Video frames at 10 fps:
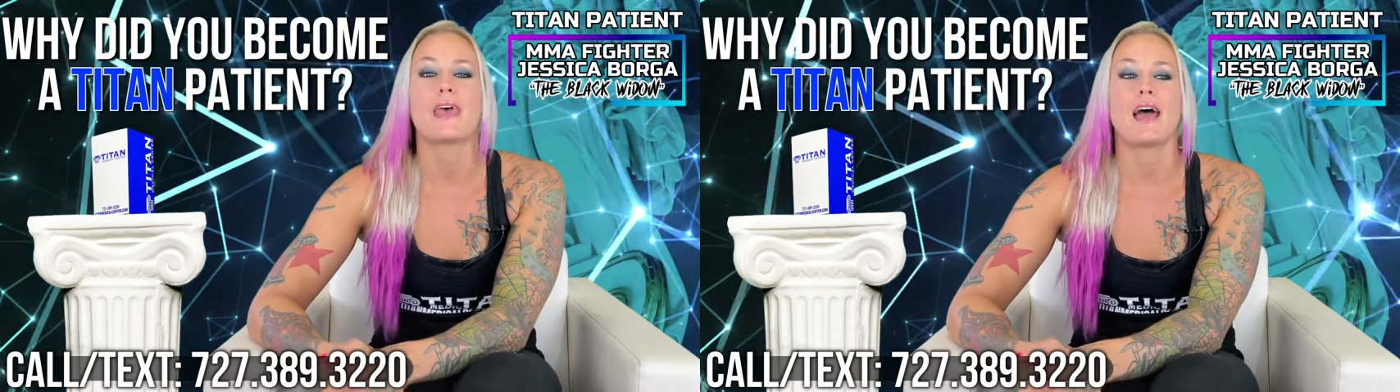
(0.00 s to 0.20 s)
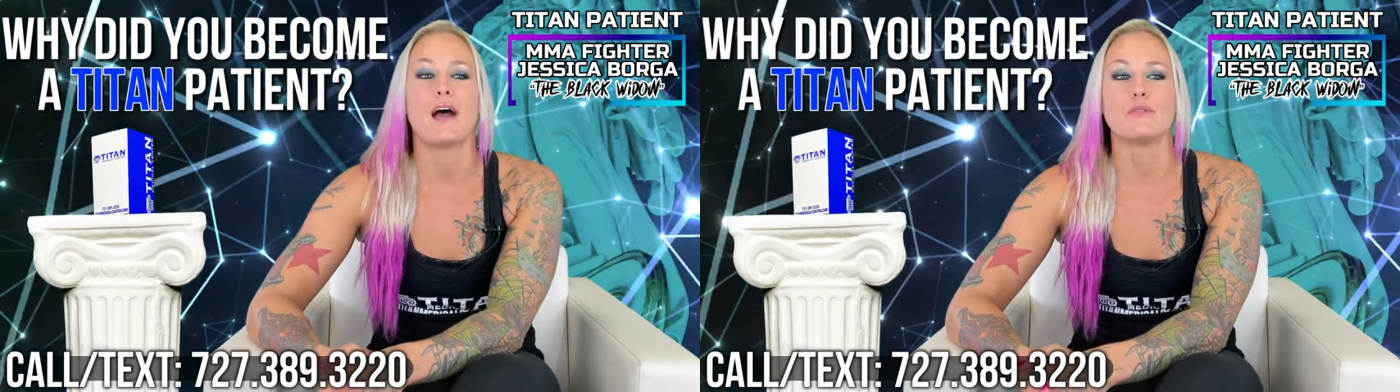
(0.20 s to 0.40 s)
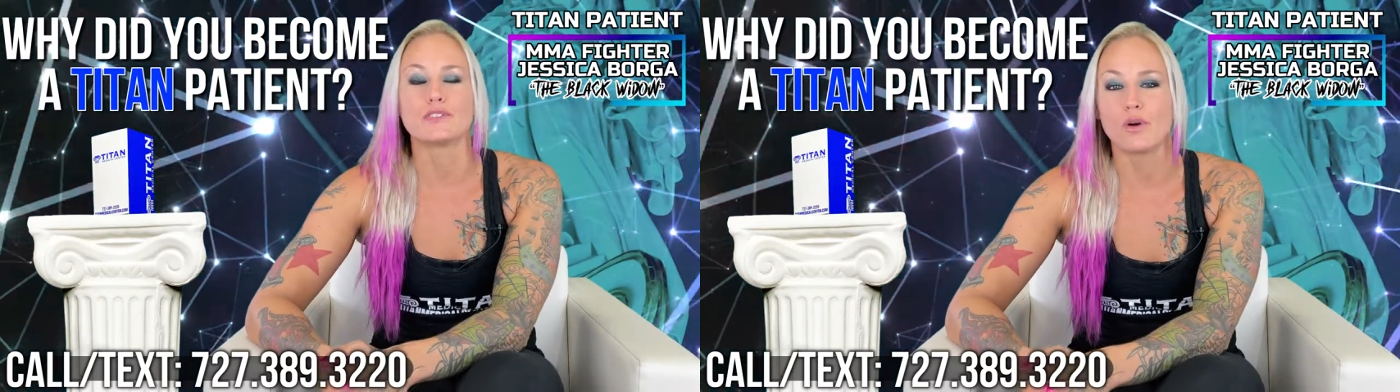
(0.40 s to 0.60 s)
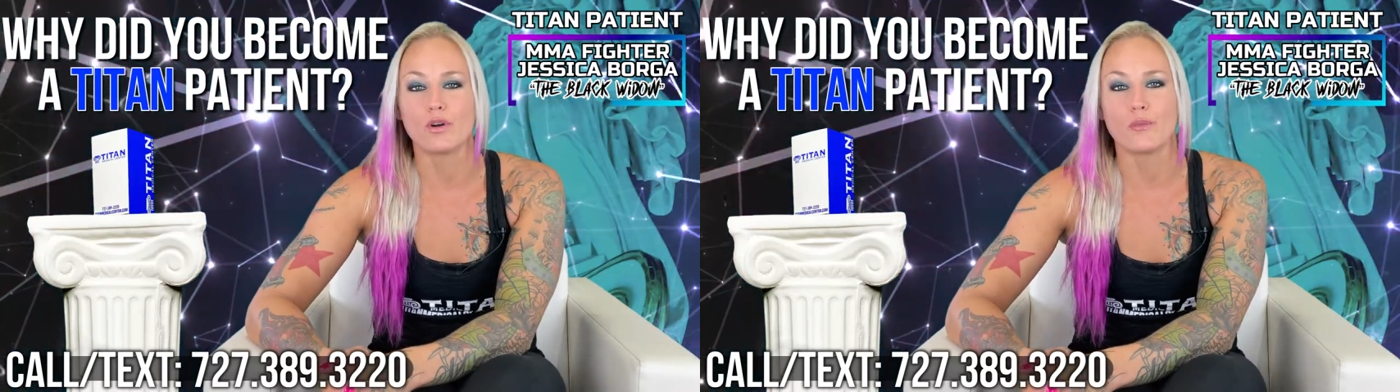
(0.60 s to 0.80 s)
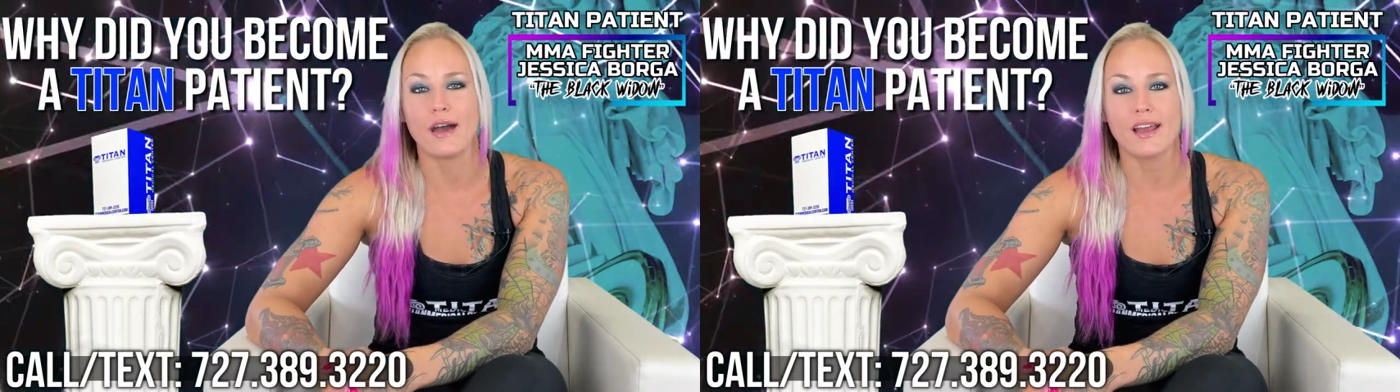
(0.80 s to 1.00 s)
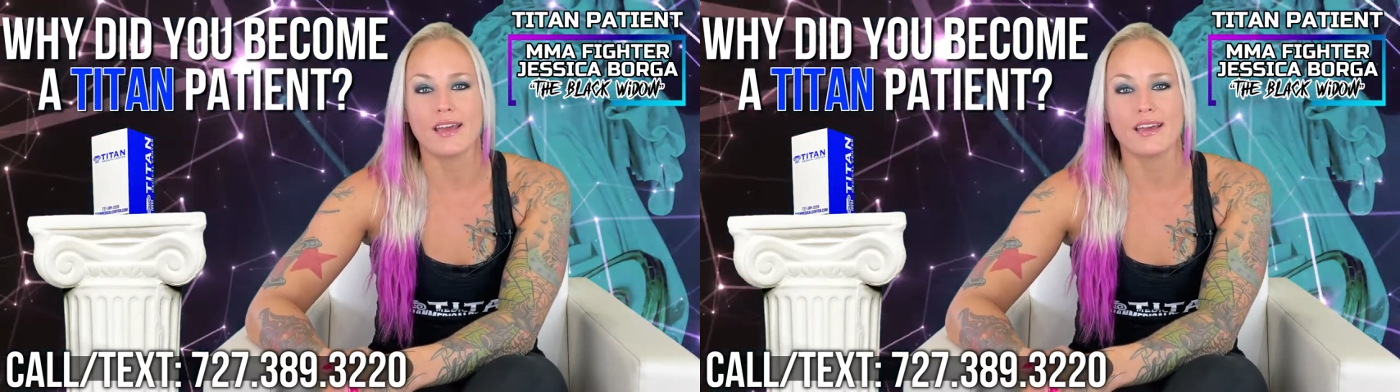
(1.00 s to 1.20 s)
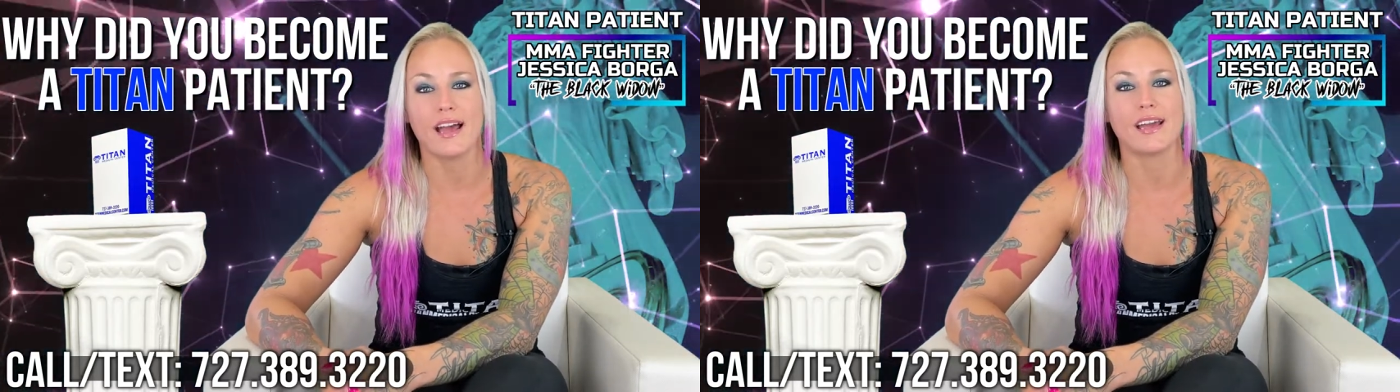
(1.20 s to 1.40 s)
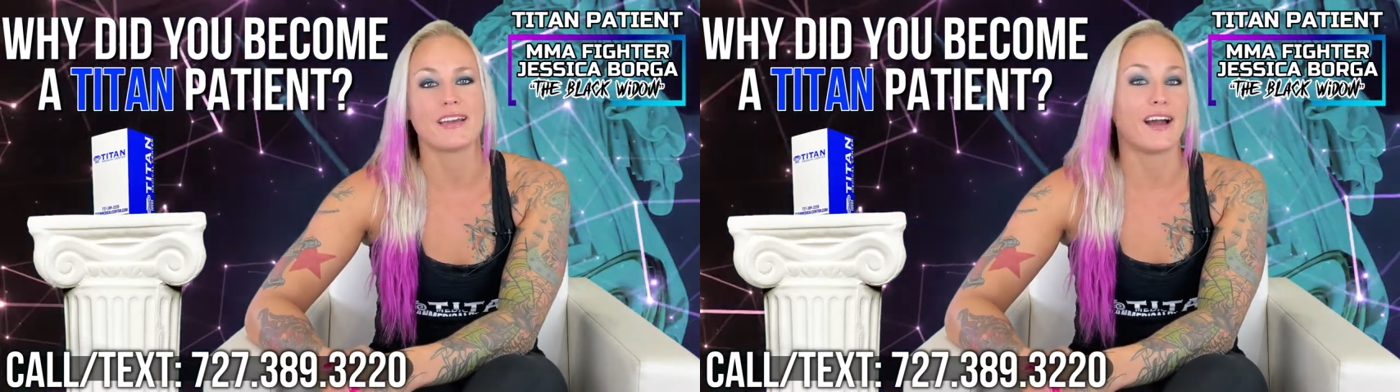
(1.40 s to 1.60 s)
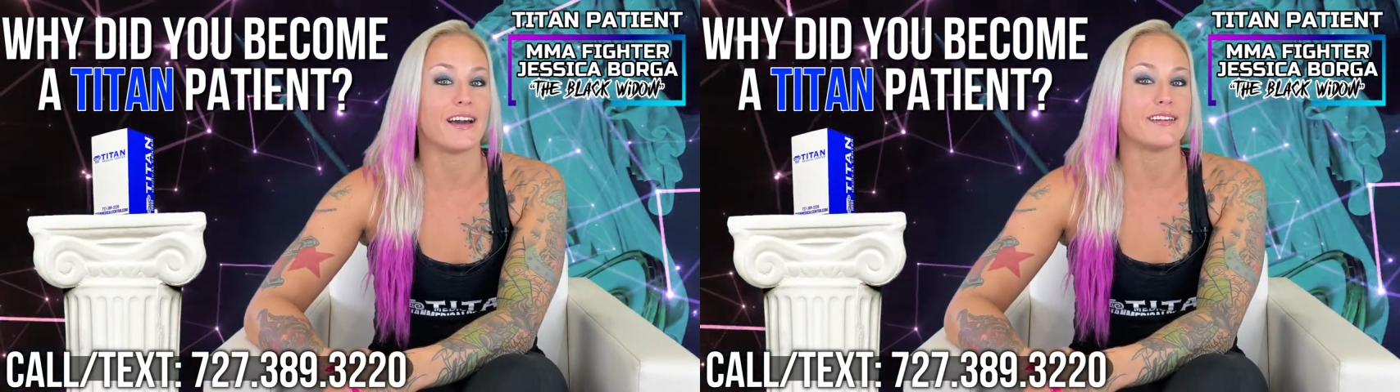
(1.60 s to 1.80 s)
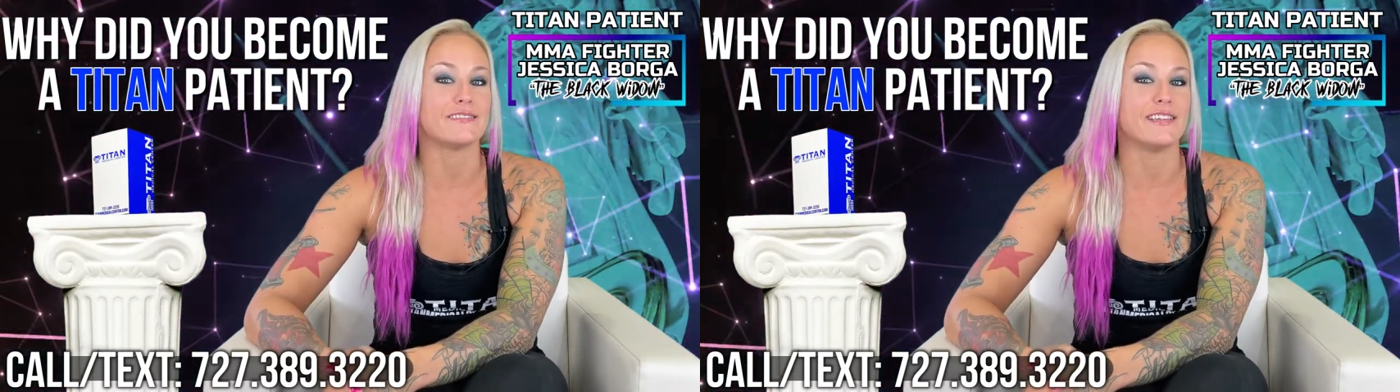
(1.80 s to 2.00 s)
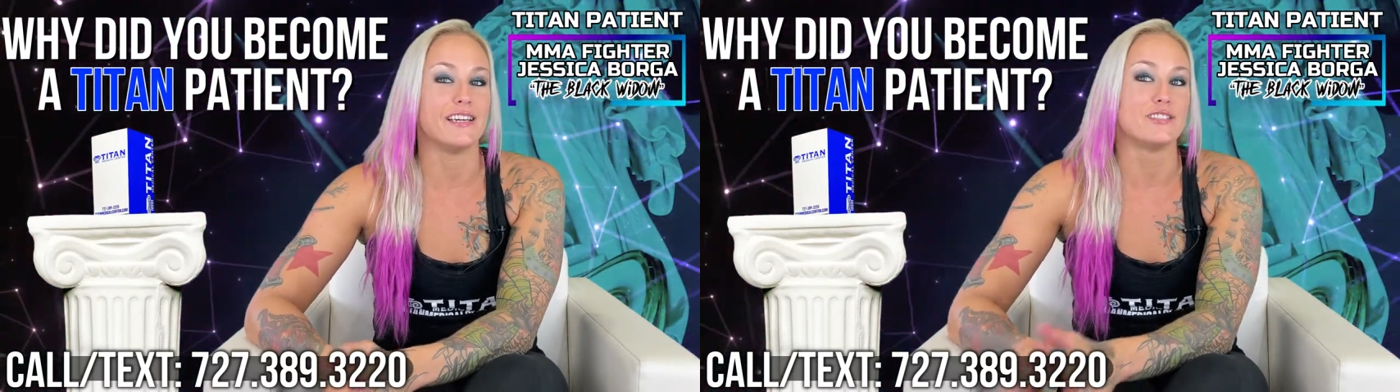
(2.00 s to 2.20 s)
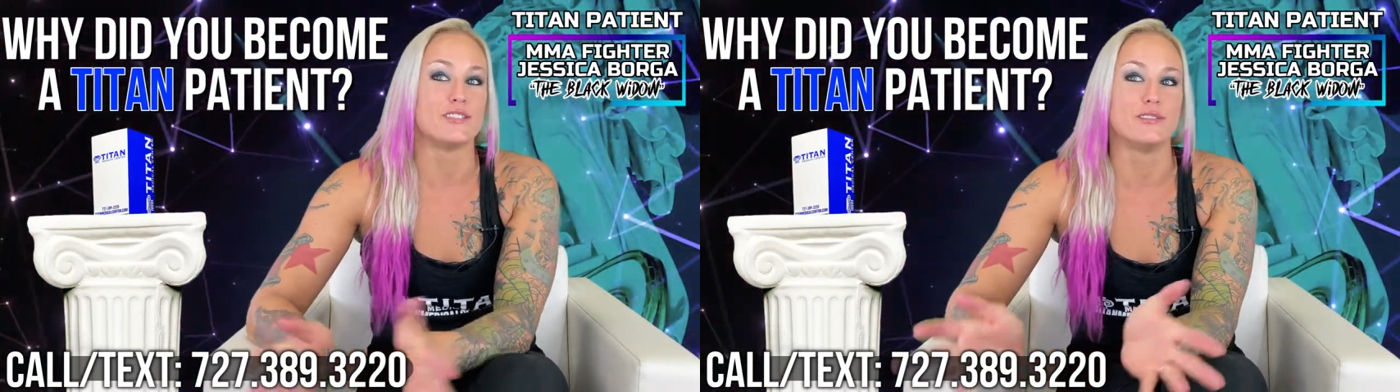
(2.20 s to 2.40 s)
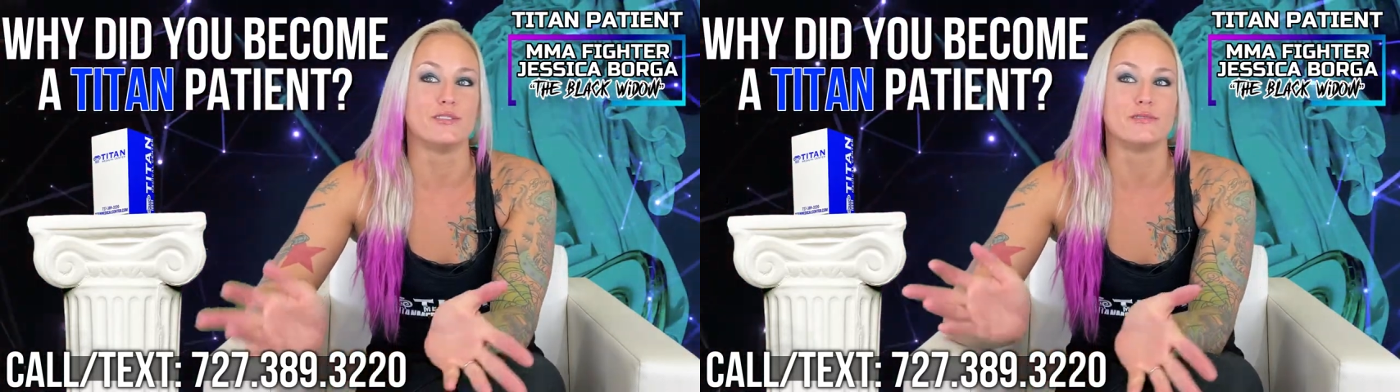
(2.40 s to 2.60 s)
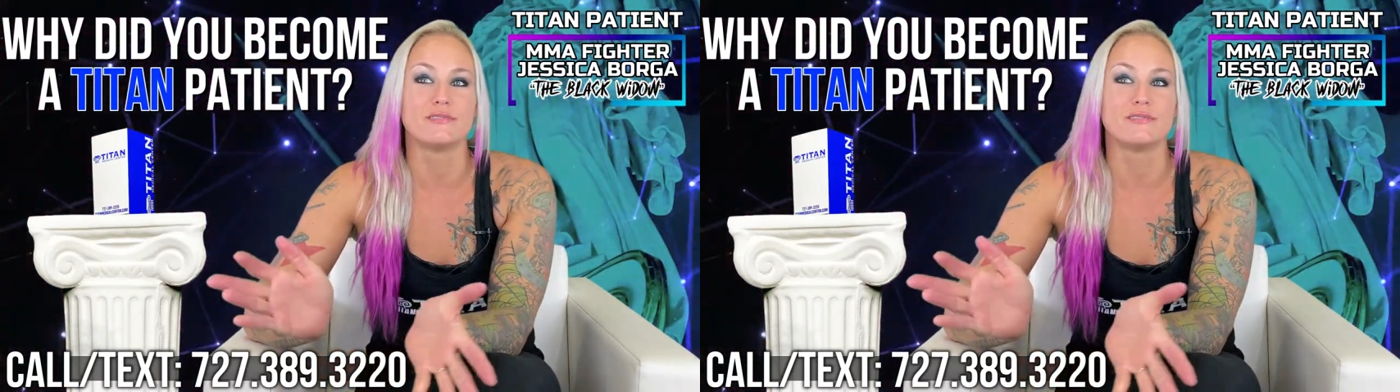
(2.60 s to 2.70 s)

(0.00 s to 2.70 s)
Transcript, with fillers: I was told about it. I got into